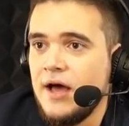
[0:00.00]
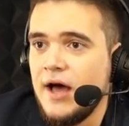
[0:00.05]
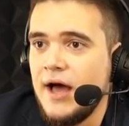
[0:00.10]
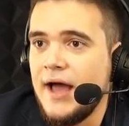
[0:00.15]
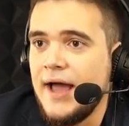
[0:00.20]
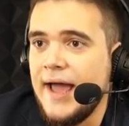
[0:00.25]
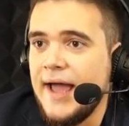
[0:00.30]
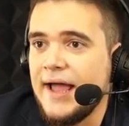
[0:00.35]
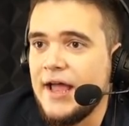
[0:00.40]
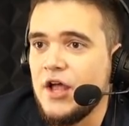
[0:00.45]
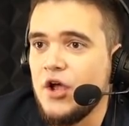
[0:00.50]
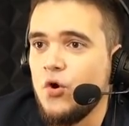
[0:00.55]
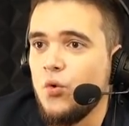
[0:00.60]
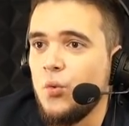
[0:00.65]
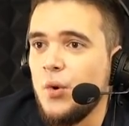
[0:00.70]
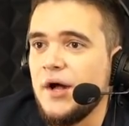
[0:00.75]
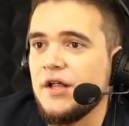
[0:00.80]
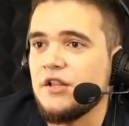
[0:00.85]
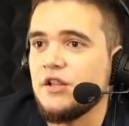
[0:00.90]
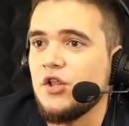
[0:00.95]
and go
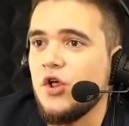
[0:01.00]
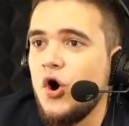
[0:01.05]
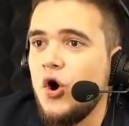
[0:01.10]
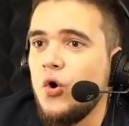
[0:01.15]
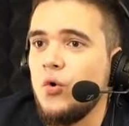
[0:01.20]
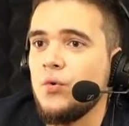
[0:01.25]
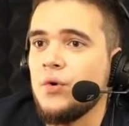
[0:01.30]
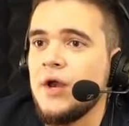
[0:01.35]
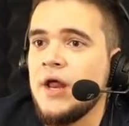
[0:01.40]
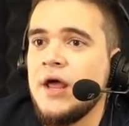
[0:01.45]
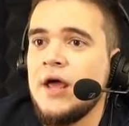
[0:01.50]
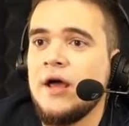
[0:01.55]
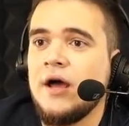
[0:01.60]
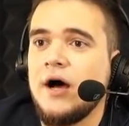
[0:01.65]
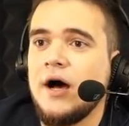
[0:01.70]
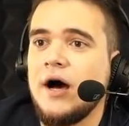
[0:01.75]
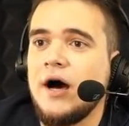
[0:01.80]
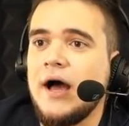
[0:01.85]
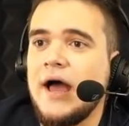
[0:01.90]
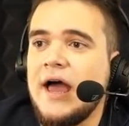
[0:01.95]
alone
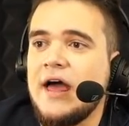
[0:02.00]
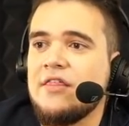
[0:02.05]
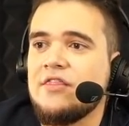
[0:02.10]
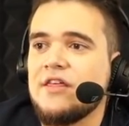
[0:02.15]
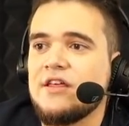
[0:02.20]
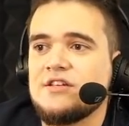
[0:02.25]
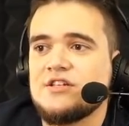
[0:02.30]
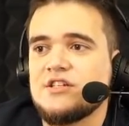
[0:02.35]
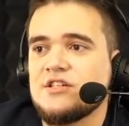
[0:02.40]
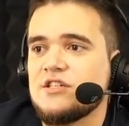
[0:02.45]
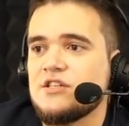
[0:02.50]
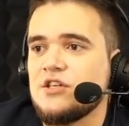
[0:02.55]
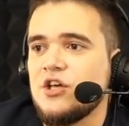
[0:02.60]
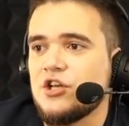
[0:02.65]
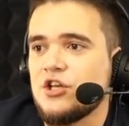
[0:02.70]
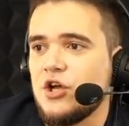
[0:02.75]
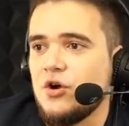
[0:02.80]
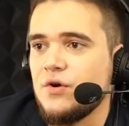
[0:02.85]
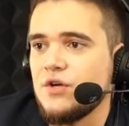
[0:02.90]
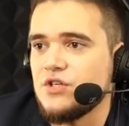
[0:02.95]
uh, and they're just not
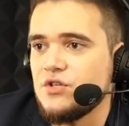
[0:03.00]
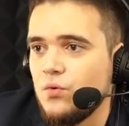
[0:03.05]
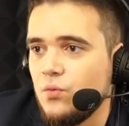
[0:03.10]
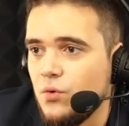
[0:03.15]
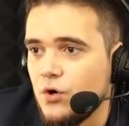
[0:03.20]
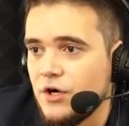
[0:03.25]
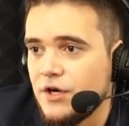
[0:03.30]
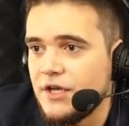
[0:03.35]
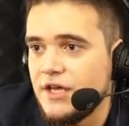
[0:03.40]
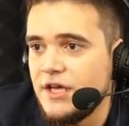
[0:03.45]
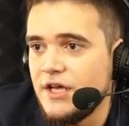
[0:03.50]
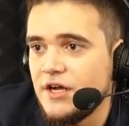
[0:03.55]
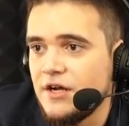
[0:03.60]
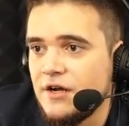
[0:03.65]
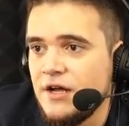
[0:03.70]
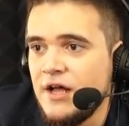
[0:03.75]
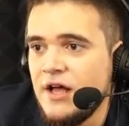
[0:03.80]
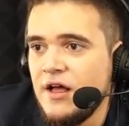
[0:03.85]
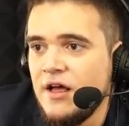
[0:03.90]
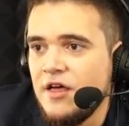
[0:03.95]
going to work here.
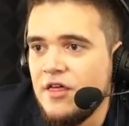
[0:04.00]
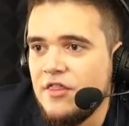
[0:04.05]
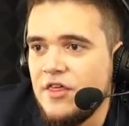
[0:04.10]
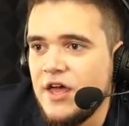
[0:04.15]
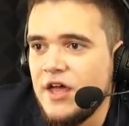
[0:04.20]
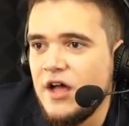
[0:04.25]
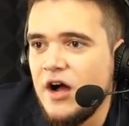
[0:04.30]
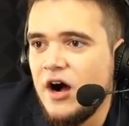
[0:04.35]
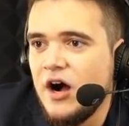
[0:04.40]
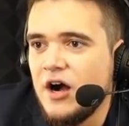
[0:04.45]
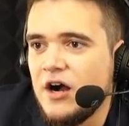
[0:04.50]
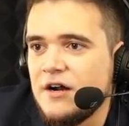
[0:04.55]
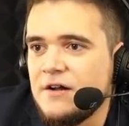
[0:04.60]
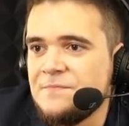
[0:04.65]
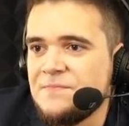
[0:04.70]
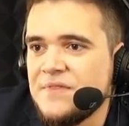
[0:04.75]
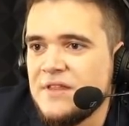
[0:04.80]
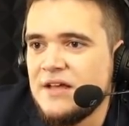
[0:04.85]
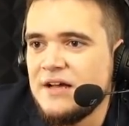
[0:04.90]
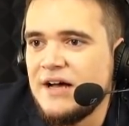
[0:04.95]
They are
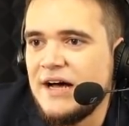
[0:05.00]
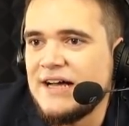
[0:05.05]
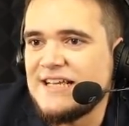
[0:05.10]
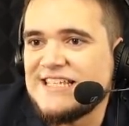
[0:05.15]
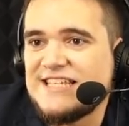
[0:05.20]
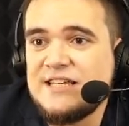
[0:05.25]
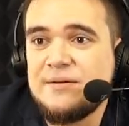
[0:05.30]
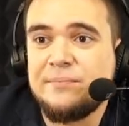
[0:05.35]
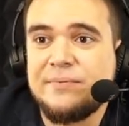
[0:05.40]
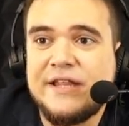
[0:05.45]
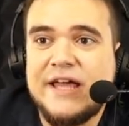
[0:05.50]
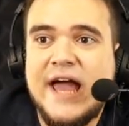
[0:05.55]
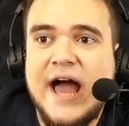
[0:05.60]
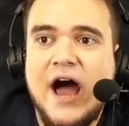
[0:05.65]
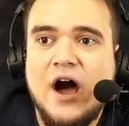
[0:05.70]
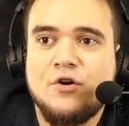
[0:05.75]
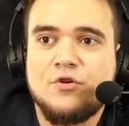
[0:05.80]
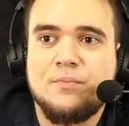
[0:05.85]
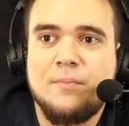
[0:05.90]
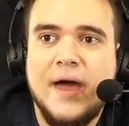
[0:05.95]
uh, simply
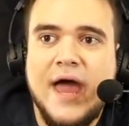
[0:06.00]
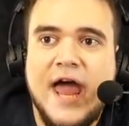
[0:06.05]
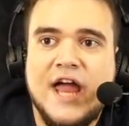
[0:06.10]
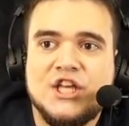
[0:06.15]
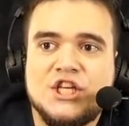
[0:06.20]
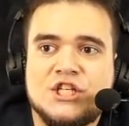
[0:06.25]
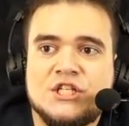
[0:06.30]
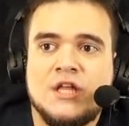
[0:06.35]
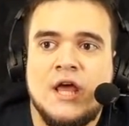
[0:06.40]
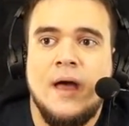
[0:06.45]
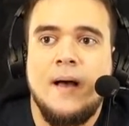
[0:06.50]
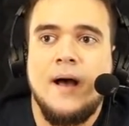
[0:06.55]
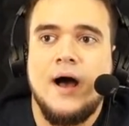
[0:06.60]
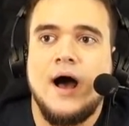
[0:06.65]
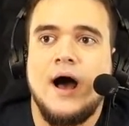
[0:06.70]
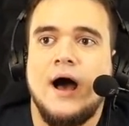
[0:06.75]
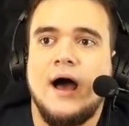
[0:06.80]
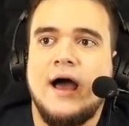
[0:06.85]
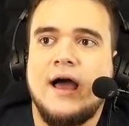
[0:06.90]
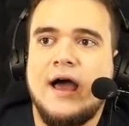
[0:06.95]
outmatched uh,
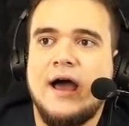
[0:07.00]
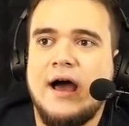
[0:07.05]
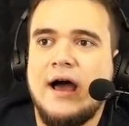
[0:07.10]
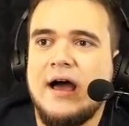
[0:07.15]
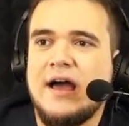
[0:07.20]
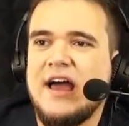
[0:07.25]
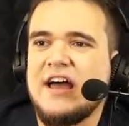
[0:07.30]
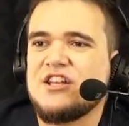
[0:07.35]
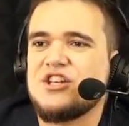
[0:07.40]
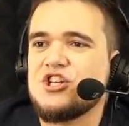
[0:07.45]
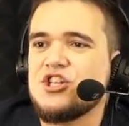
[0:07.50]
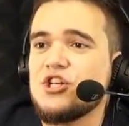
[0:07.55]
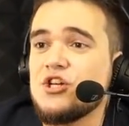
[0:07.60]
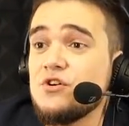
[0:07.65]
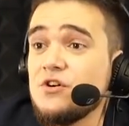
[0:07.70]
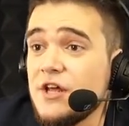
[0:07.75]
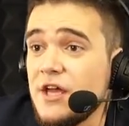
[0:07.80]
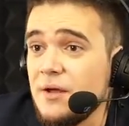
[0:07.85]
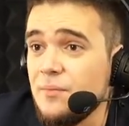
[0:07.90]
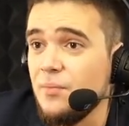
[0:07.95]
uh, at
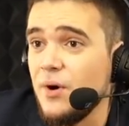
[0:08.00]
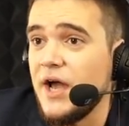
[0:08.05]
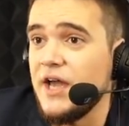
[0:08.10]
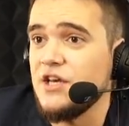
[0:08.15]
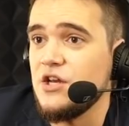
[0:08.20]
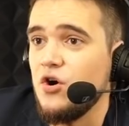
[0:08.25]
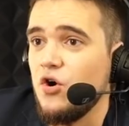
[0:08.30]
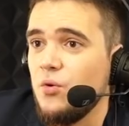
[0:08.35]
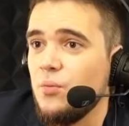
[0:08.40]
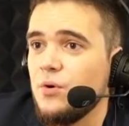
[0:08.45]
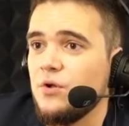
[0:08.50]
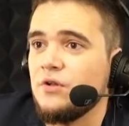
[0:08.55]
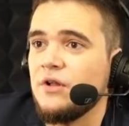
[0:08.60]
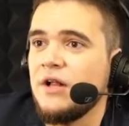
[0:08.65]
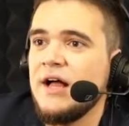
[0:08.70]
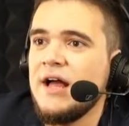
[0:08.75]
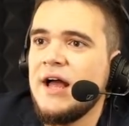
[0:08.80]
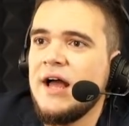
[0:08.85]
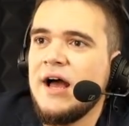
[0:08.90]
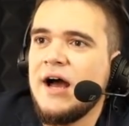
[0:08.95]
shooting by Noble,
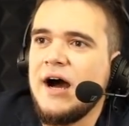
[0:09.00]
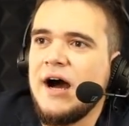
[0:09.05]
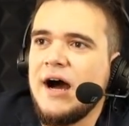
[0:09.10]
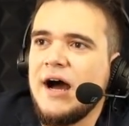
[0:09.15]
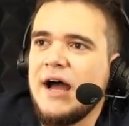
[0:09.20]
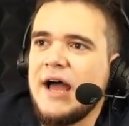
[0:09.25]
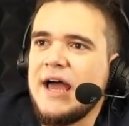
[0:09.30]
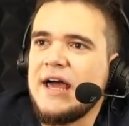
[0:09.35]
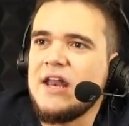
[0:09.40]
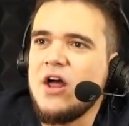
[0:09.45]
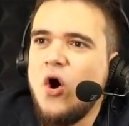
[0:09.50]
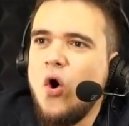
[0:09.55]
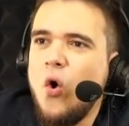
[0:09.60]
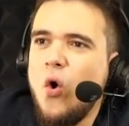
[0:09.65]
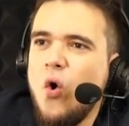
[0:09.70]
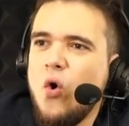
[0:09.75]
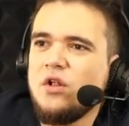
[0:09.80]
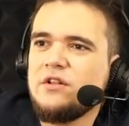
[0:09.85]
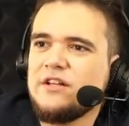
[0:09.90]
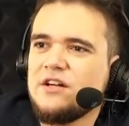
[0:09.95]
uh, and
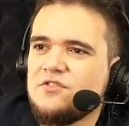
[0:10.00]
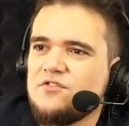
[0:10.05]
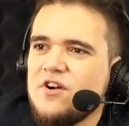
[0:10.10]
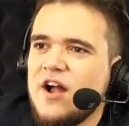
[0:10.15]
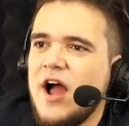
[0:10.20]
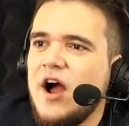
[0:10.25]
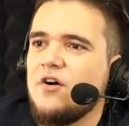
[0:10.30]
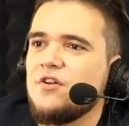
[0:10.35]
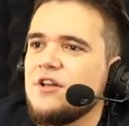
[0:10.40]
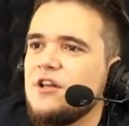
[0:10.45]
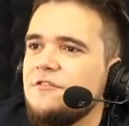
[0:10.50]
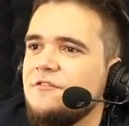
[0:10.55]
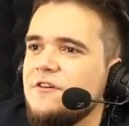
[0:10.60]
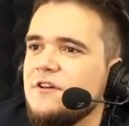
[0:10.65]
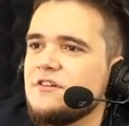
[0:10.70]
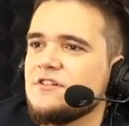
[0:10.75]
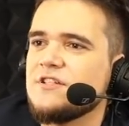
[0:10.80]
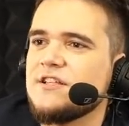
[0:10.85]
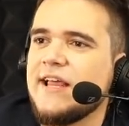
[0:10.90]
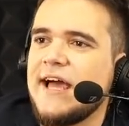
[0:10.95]
all around it feels
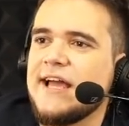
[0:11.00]
like